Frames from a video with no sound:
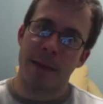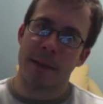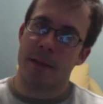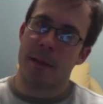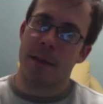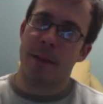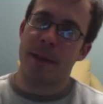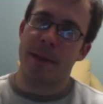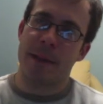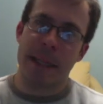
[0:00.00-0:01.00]

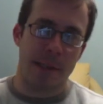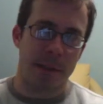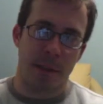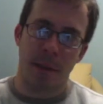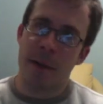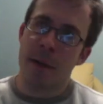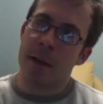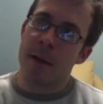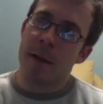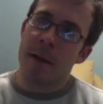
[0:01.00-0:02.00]
And I do
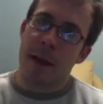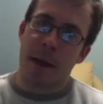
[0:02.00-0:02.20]
recognize that